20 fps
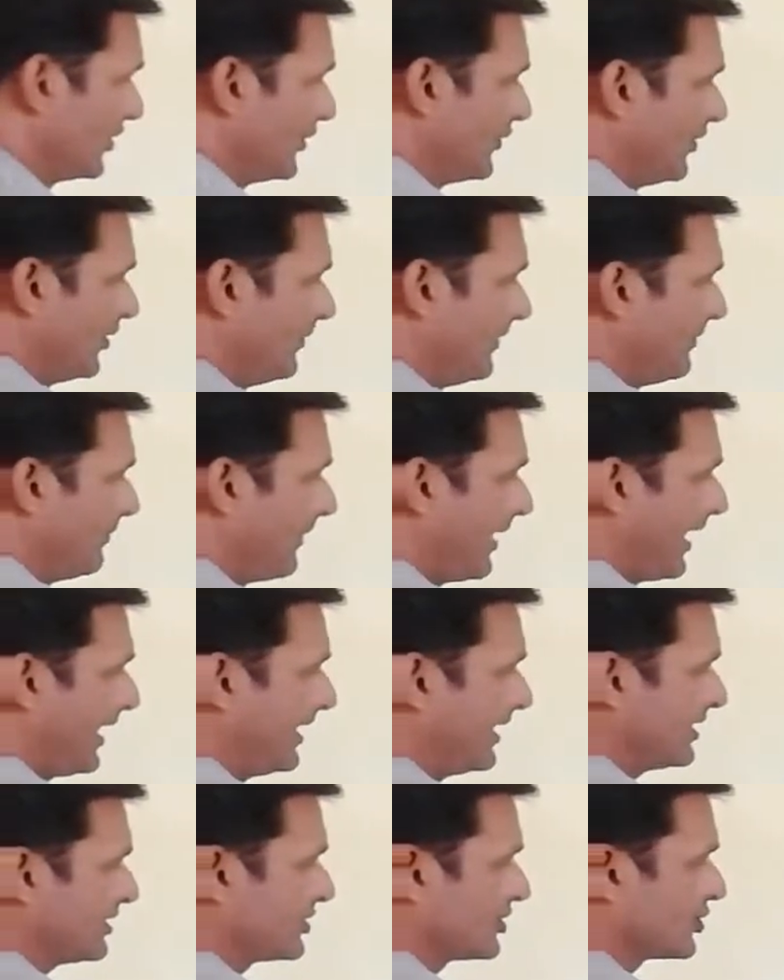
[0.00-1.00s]
be
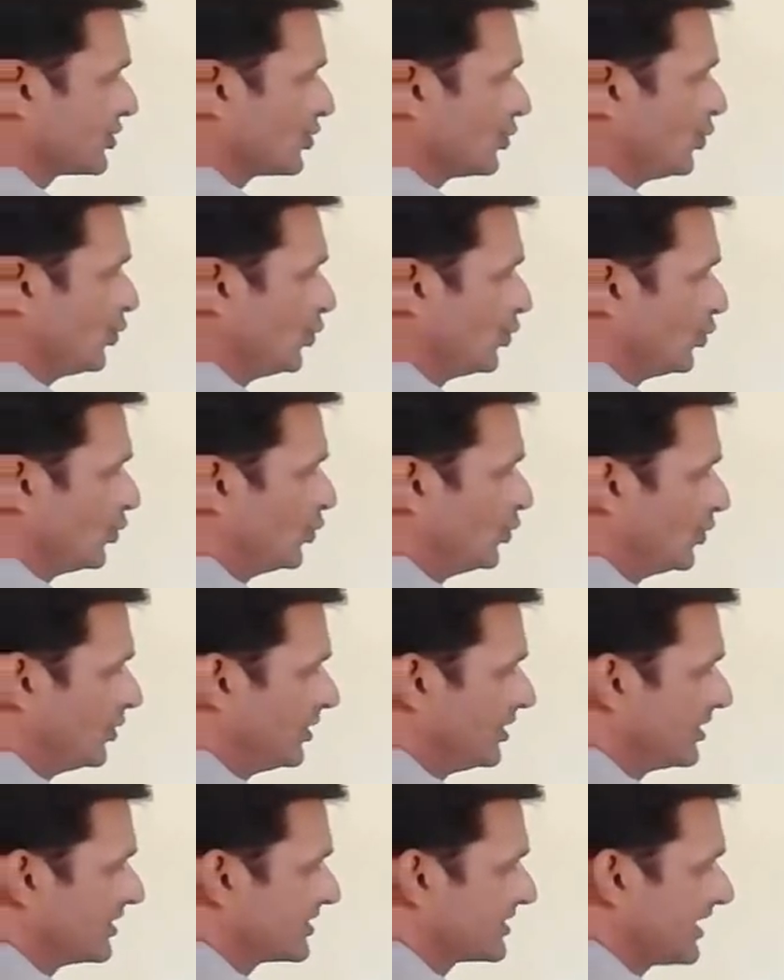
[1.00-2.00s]
minus 2
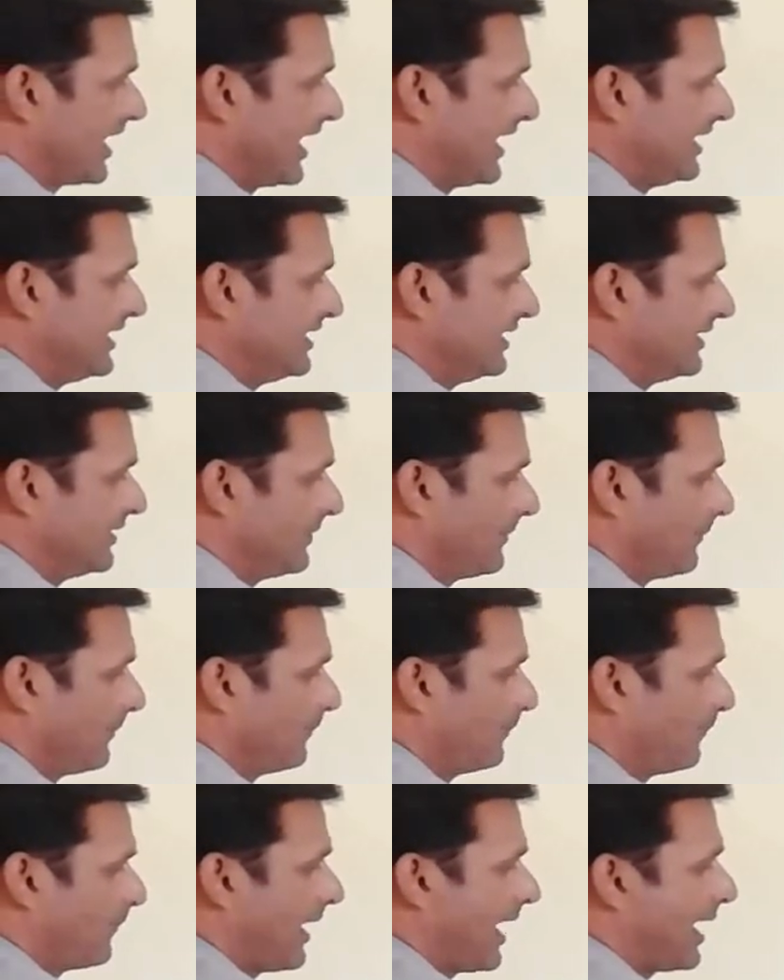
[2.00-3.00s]
sin
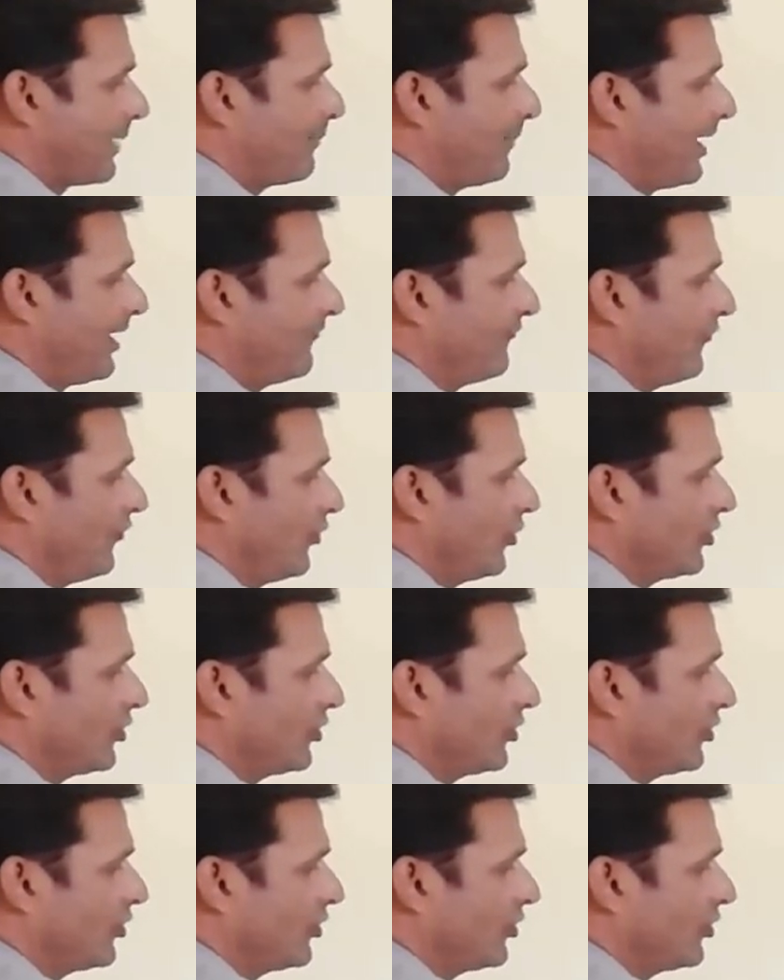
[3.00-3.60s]
pi by 4